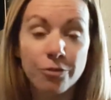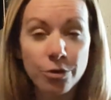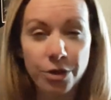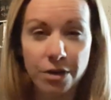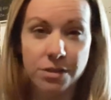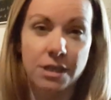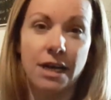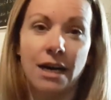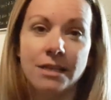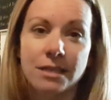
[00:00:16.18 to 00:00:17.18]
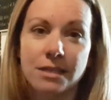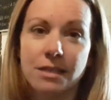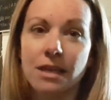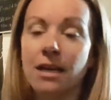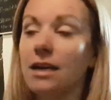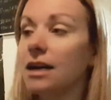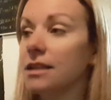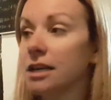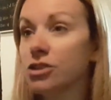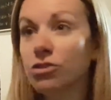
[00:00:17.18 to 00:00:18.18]
4,000 casks,
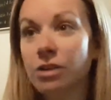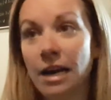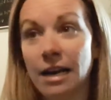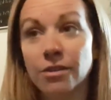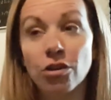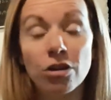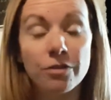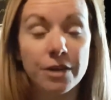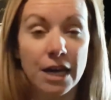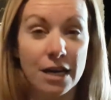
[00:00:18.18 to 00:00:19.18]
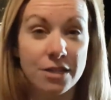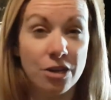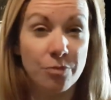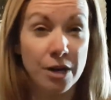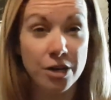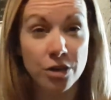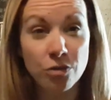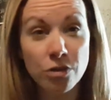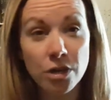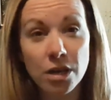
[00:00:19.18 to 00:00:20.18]
and as you know in Jerez, all of the casks are American
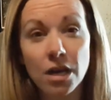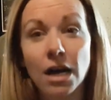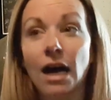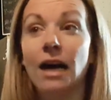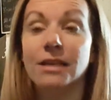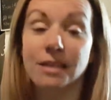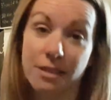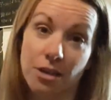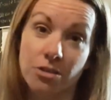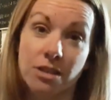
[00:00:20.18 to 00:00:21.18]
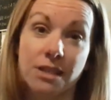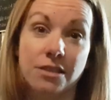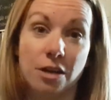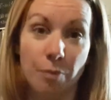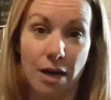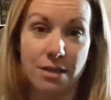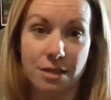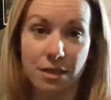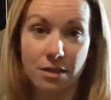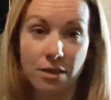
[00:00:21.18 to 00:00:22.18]
oak and 600 litre
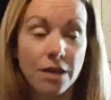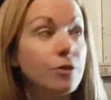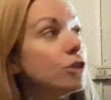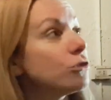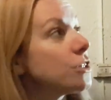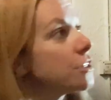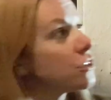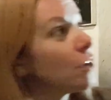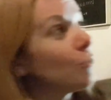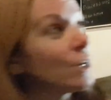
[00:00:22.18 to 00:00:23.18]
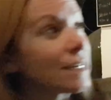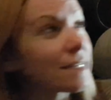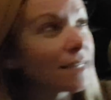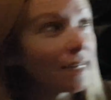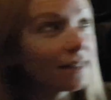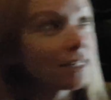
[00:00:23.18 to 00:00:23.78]
capacity. Okay, if you notice the top one is slightly